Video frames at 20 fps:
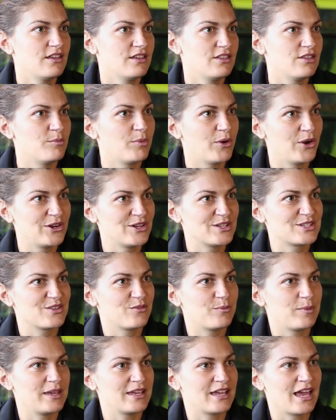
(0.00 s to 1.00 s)
bonus
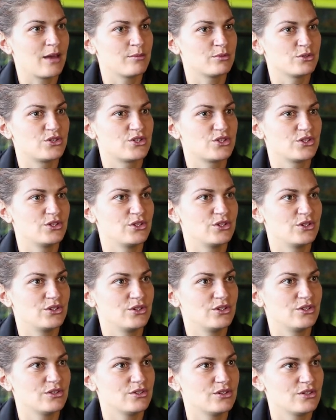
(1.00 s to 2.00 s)
of being able
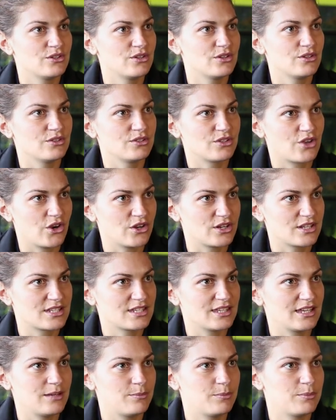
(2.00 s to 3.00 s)
to go to
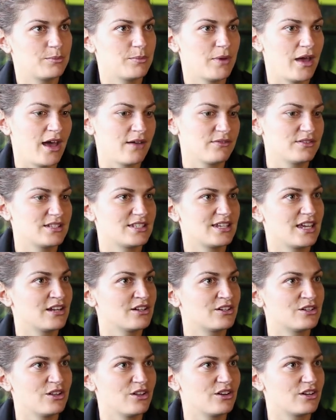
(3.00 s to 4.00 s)
sleep after 10
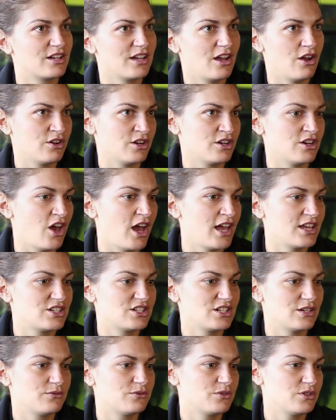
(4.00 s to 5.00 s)
o'clock on a night
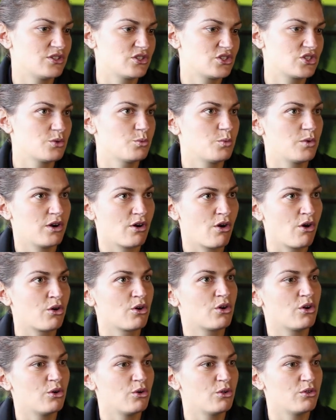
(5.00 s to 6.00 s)
shift. We're on
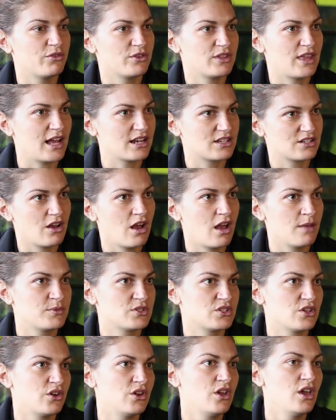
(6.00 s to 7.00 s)
call for that time,
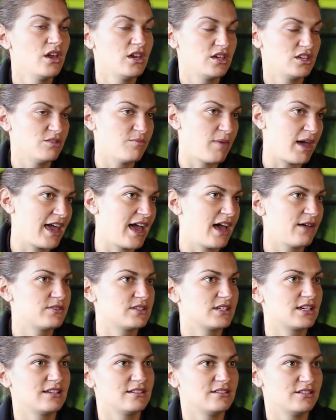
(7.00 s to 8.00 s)
so you may have
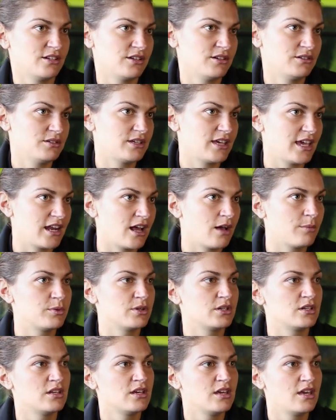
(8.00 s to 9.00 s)
to, get up
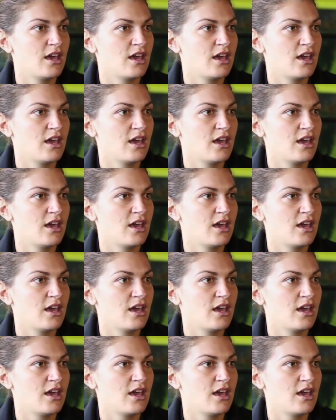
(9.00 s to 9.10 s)
and